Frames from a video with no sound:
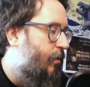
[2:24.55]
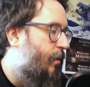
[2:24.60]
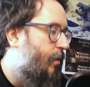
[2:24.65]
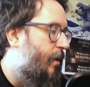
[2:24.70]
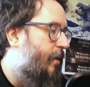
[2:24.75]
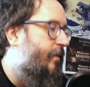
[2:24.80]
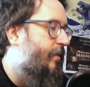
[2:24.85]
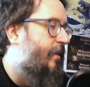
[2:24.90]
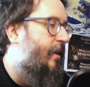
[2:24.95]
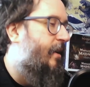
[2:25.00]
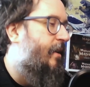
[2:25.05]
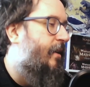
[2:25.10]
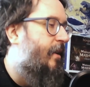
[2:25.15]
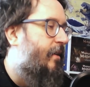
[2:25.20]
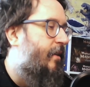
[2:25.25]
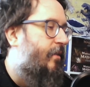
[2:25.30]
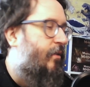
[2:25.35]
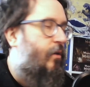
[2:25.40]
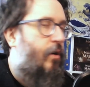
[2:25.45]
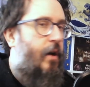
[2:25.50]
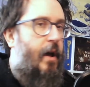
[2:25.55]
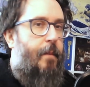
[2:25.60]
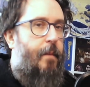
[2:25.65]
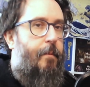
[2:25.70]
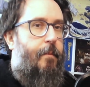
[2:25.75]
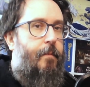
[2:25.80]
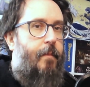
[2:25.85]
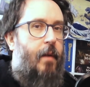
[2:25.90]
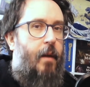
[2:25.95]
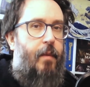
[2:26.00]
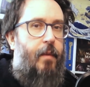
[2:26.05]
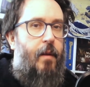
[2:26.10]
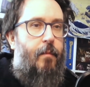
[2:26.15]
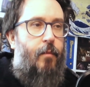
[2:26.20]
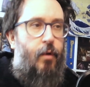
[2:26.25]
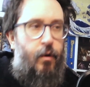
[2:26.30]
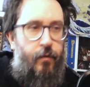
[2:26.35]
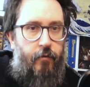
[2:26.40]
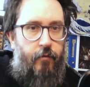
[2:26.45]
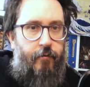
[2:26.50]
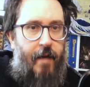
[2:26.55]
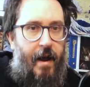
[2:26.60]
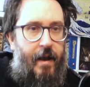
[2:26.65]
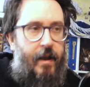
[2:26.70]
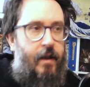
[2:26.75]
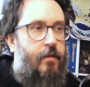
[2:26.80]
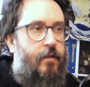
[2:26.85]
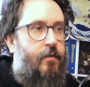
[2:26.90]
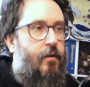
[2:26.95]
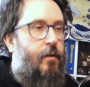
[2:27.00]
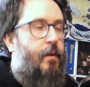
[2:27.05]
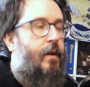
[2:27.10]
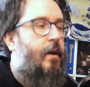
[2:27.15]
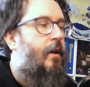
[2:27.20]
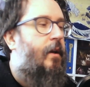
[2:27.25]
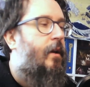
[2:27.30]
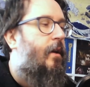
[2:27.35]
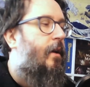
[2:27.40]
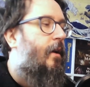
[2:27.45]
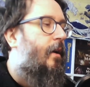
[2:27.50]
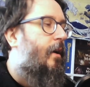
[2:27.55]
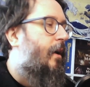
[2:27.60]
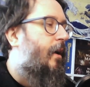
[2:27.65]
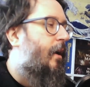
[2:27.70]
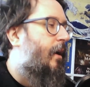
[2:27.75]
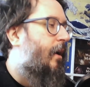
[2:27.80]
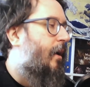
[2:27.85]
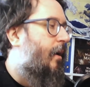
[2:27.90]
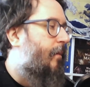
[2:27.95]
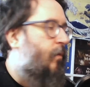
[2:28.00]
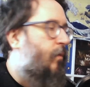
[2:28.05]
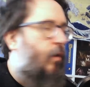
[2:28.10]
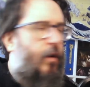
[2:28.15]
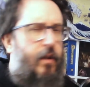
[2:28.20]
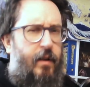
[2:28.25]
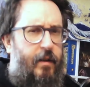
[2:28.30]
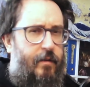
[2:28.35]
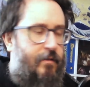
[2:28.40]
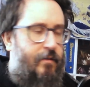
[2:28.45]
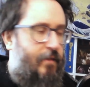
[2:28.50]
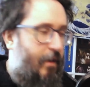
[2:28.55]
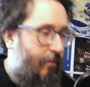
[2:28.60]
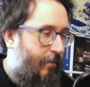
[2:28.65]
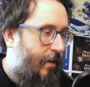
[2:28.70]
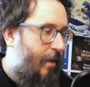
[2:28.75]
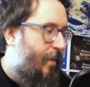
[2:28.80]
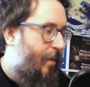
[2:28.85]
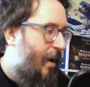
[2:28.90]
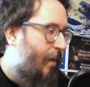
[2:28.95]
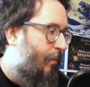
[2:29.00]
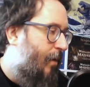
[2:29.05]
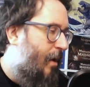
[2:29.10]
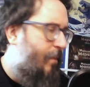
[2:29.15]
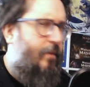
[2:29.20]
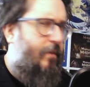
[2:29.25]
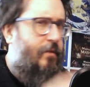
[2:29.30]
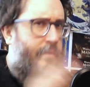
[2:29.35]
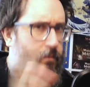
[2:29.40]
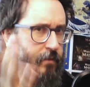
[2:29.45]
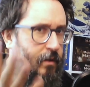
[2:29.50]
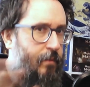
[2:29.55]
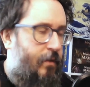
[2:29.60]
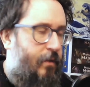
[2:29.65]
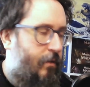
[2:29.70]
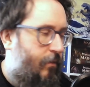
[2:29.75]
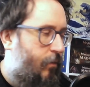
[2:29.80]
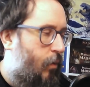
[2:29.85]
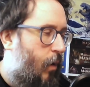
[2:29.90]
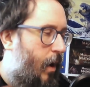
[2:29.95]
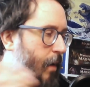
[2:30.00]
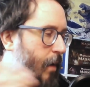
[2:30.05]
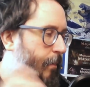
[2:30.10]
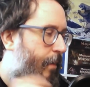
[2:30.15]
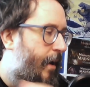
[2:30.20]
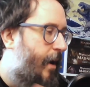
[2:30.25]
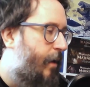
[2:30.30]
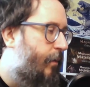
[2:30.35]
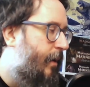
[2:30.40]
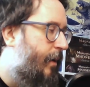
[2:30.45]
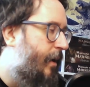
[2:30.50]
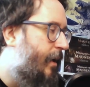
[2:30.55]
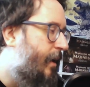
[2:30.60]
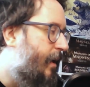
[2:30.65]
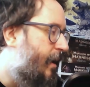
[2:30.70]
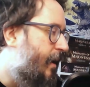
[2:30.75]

Whereas D&D has got a bit more of a racket to it, not necessarily a bad way, but sometimes in quite a bad way.